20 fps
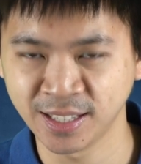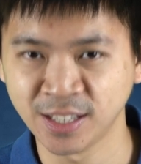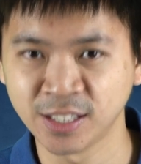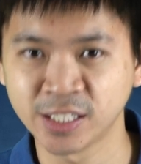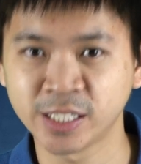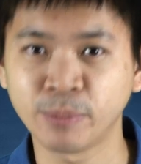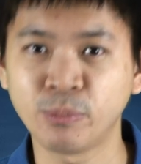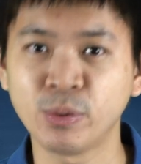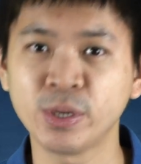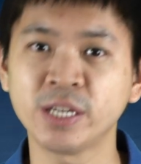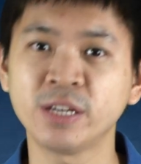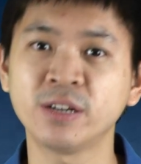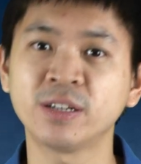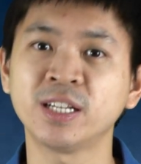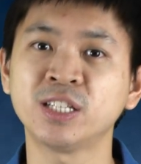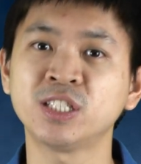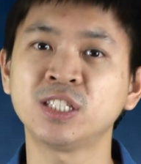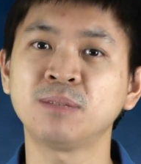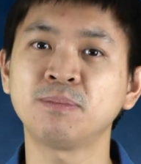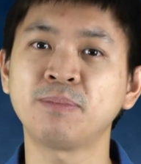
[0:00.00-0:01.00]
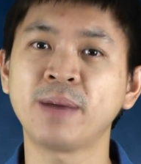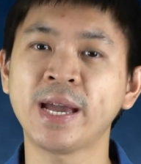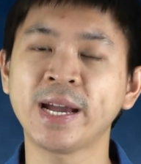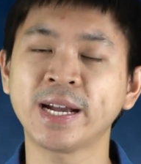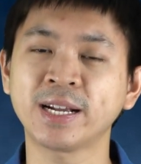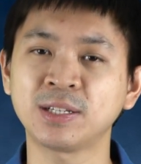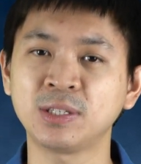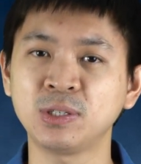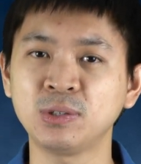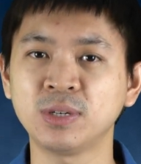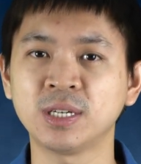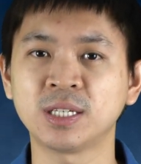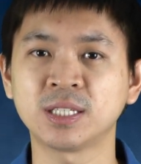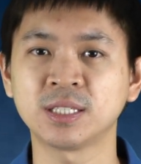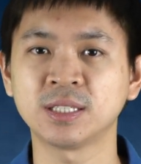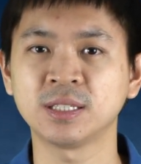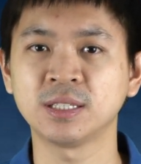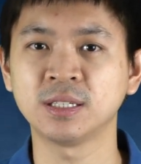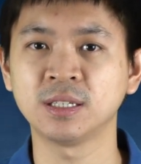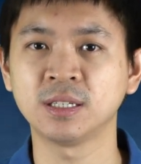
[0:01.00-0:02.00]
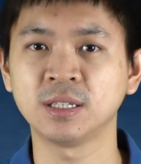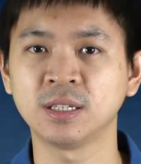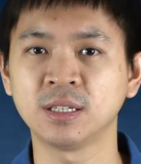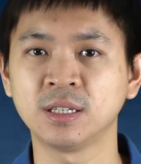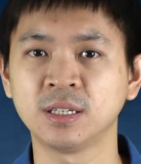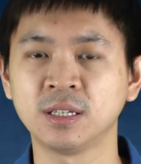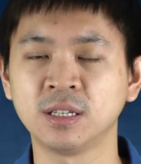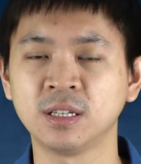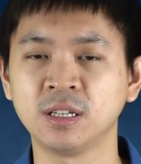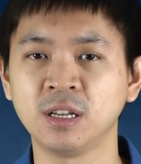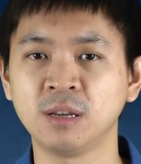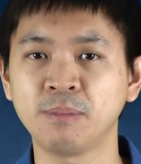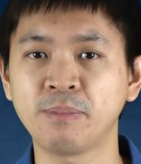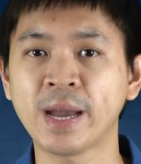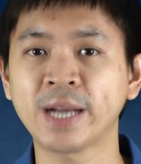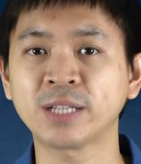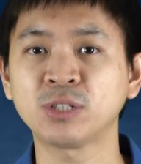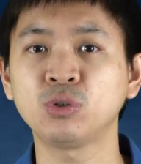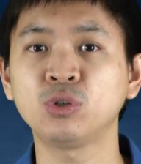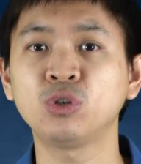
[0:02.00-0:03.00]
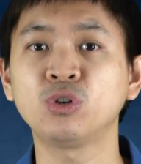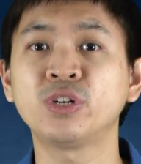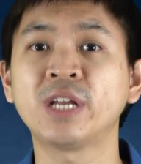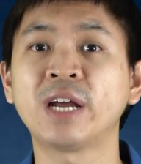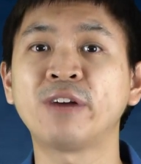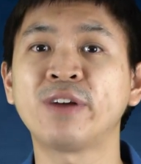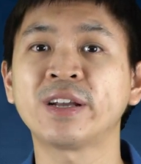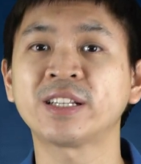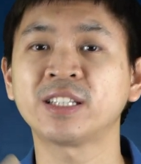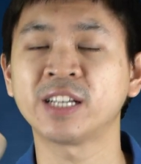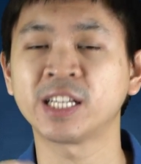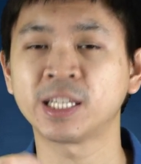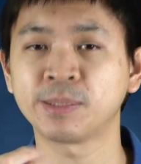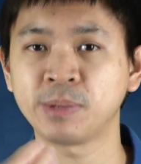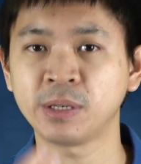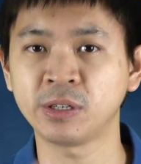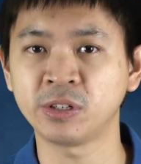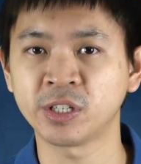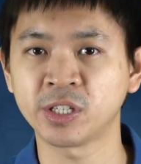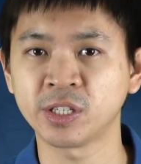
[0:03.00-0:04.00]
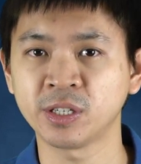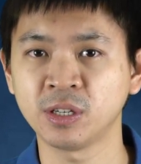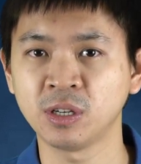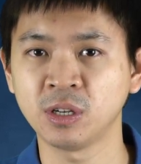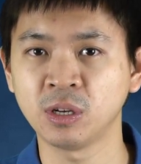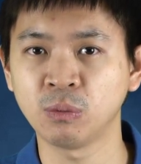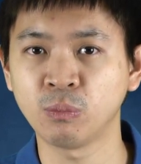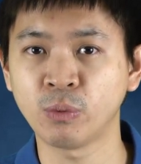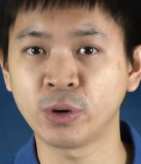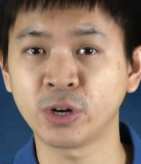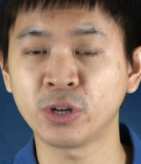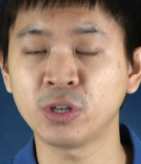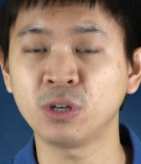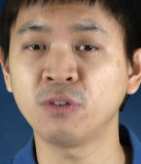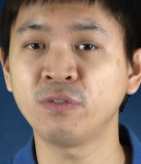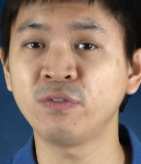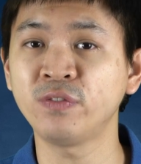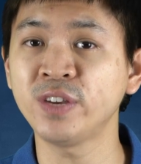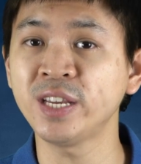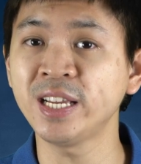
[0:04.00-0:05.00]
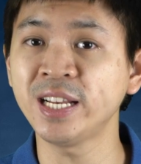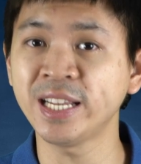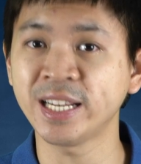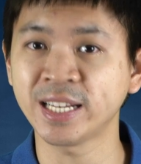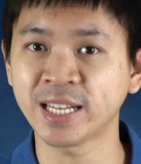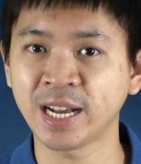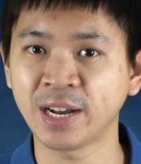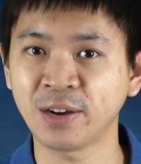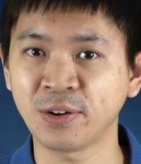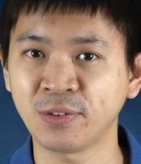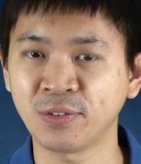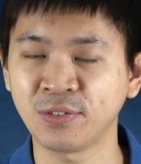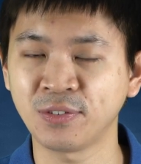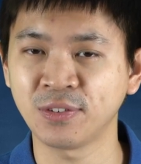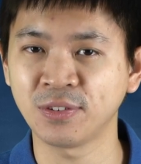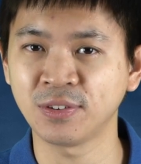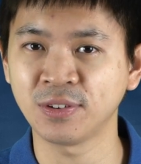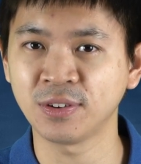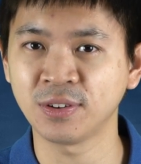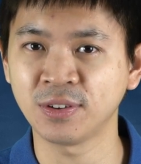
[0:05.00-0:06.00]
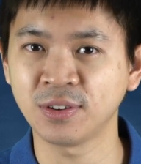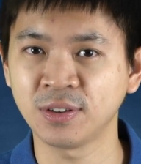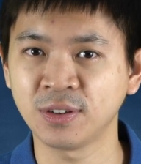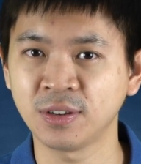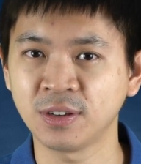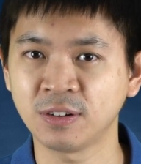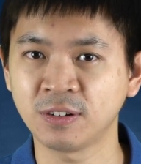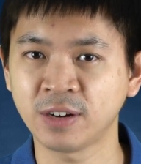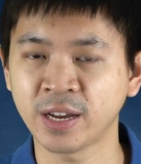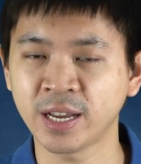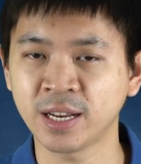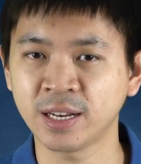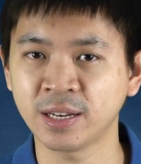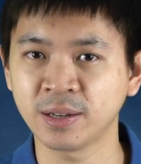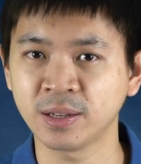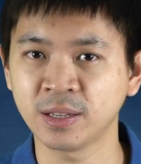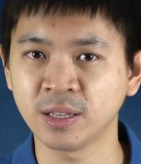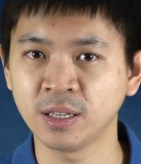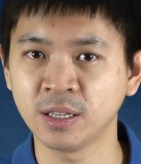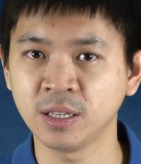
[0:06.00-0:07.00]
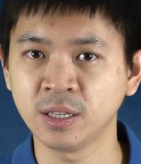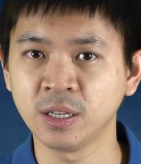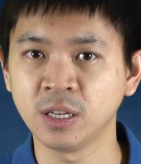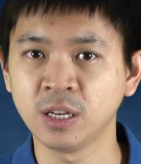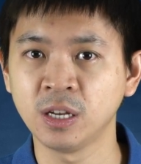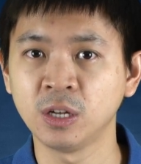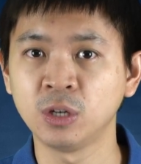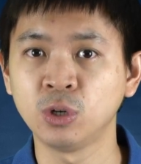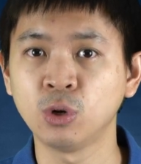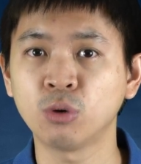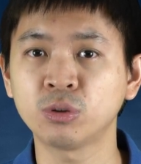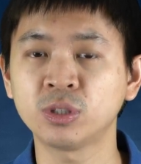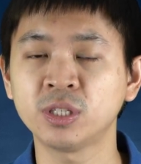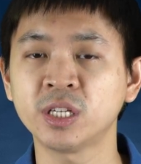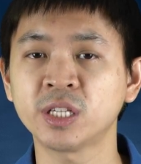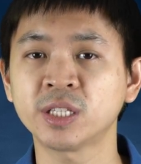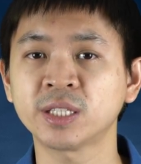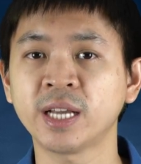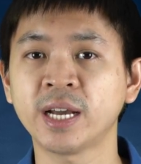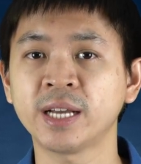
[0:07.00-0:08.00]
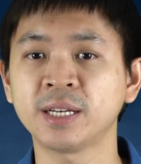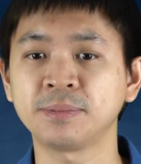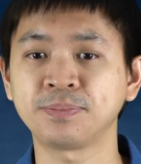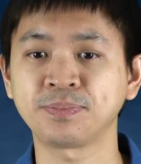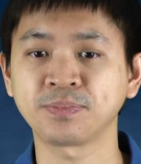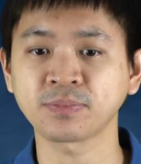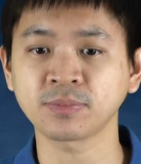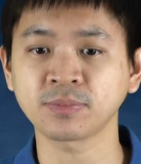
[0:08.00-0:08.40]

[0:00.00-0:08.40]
So bring your attention back to it, back to your direct experience. What are you feeling now? Right? Notice that,